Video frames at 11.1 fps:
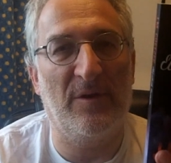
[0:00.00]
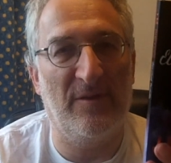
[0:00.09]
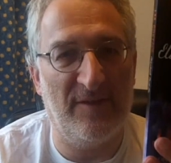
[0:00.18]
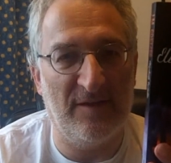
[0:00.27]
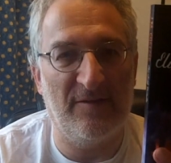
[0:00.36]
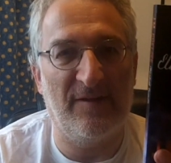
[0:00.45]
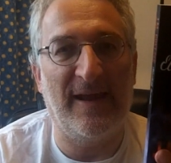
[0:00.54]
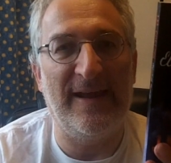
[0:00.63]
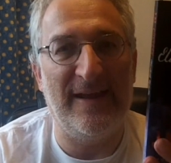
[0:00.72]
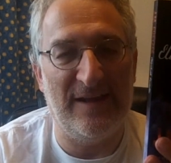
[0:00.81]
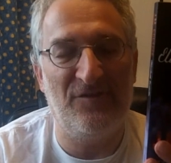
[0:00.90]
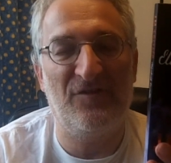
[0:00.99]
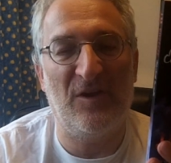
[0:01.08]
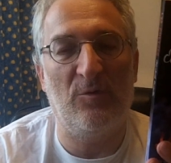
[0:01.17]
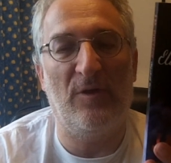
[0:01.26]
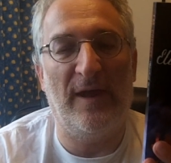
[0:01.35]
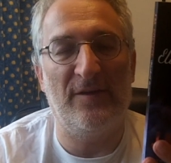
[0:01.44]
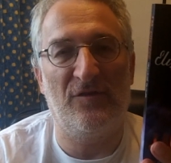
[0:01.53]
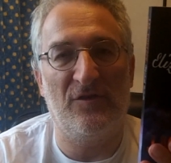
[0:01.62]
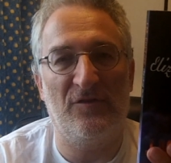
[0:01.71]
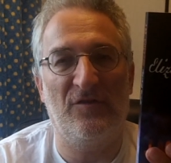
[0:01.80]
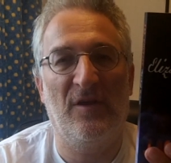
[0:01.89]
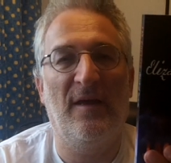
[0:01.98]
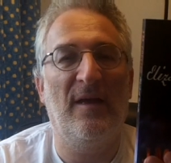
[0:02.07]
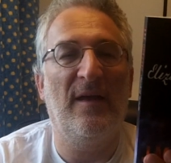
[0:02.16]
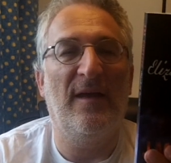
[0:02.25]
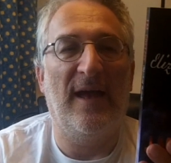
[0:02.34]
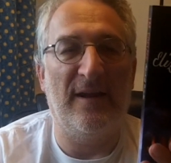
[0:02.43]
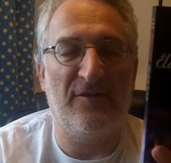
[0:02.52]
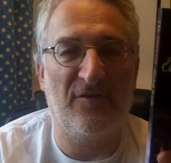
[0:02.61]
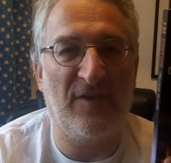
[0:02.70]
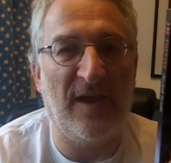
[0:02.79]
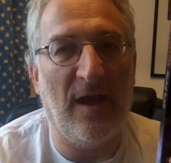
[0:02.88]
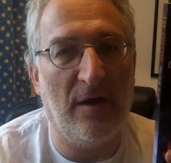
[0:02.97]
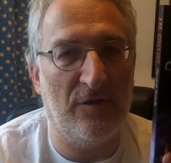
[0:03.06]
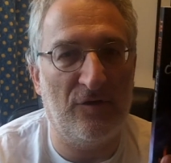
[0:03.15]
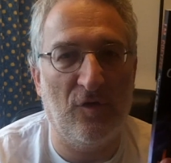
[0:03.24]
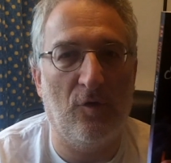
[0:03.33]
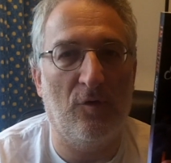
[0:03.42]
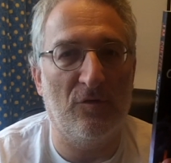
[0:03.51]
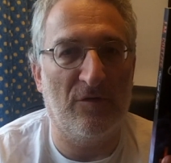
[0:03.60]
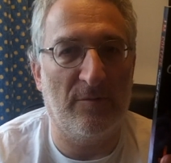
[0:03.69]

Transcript: but at the end of the day it is still lectures, and as I say, unadorned.